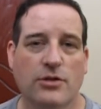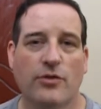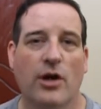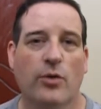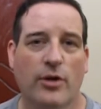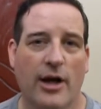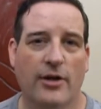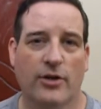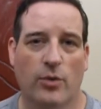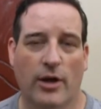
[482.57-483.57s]
of all, regarding
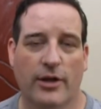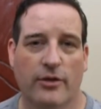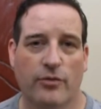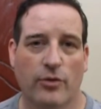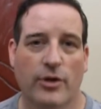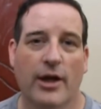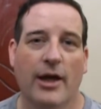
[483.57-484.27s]
the quality of food.